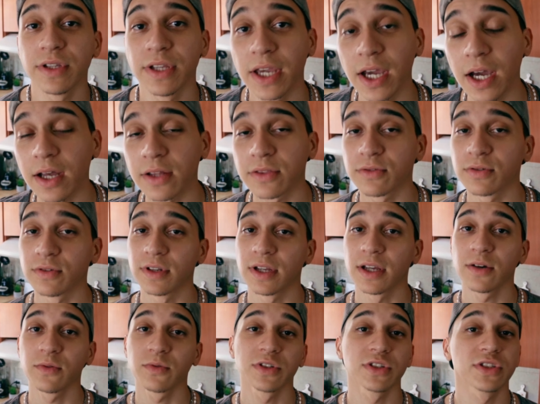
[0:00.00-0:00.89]
Yeah,
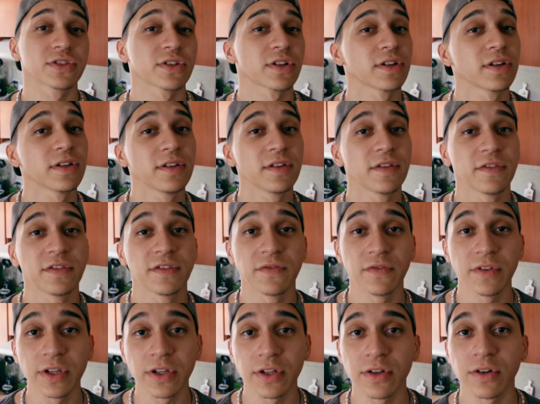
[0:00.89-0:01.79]
today we're starting this
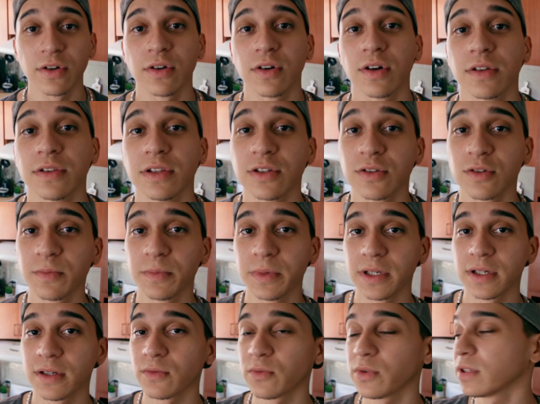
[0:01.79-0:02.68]
video a little
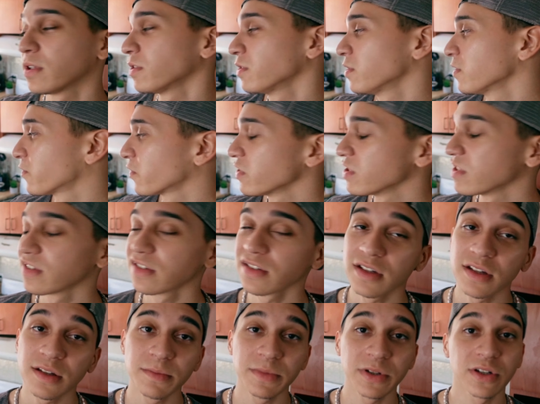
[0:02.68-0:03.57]
bit with a different
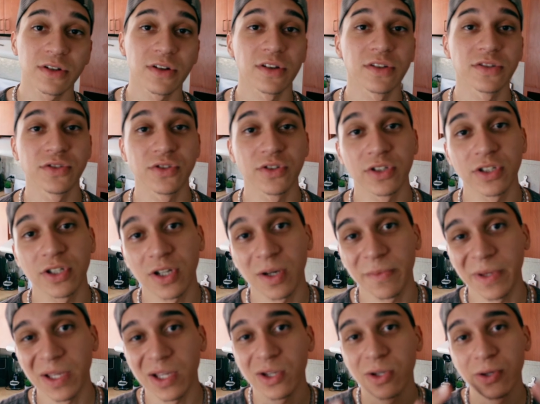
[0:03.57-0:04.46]
scene because you're gonna
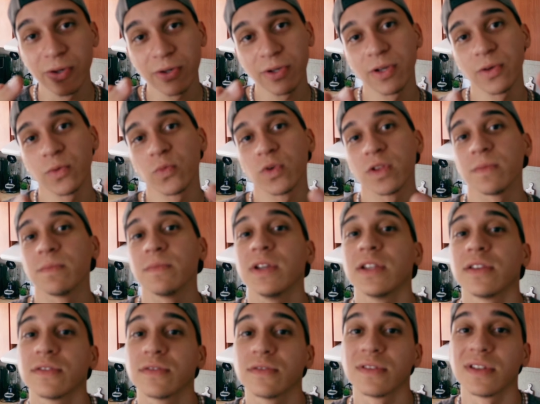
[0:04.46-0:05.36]
be cooking with
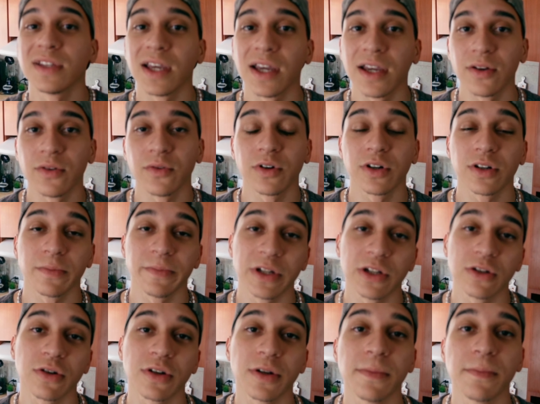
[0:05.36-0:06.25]
me today. We're gonna be
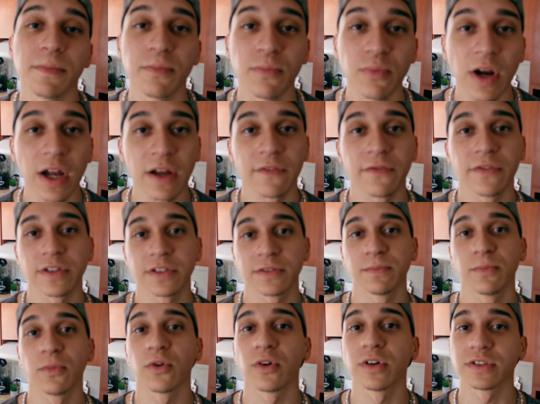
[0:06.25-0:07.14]
cooking
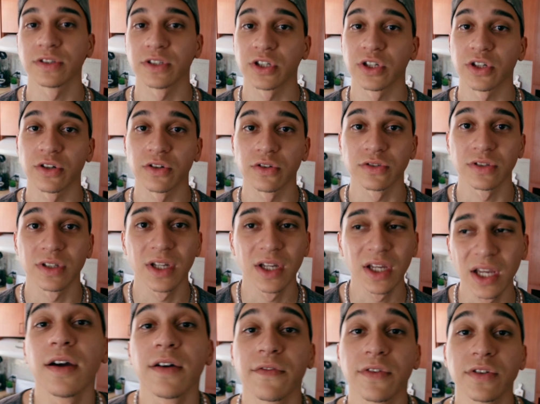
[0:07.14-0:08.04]
breakfast, boys and girls.
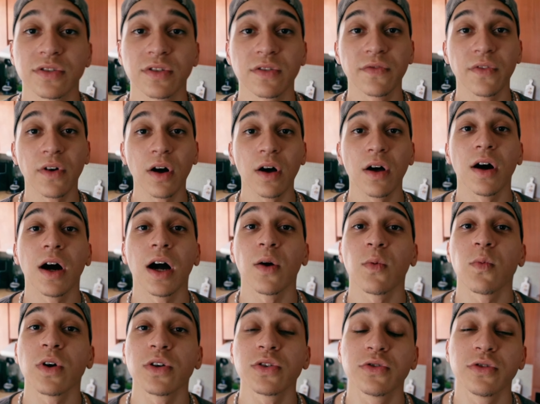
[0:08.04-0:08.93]
First of all, I
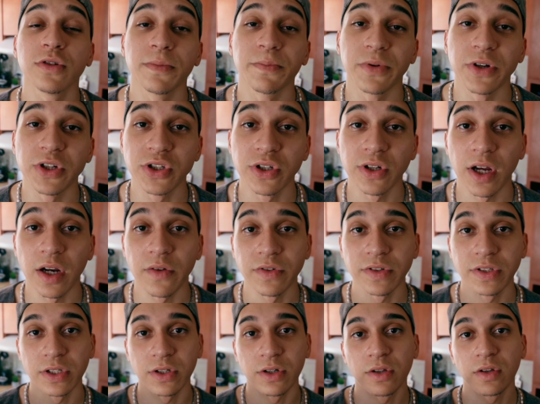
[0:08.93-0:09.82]
want to appreciate
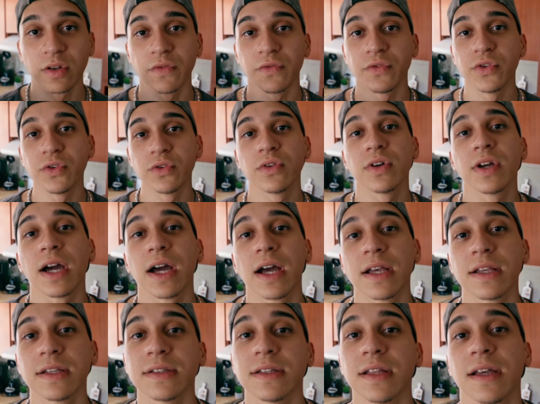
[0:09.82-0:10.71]
every single of you
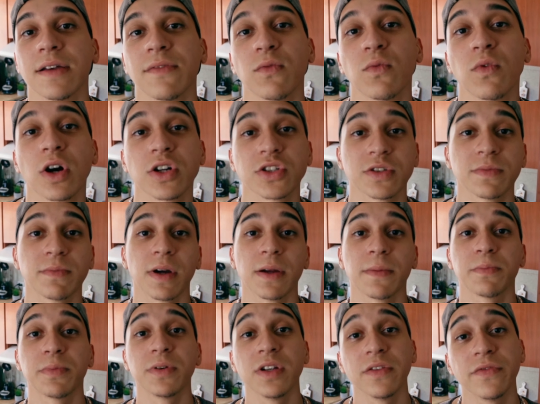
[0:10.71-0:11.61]
guys that have watched my
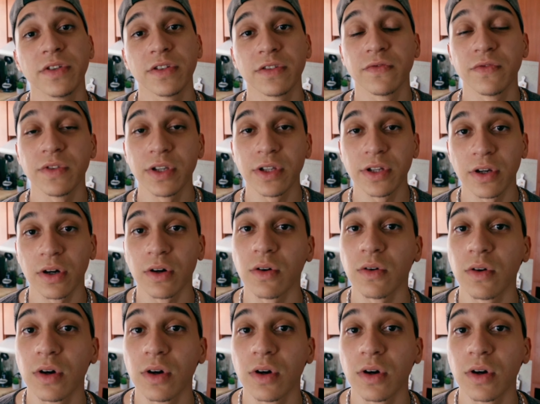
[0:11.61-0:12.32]
previous video.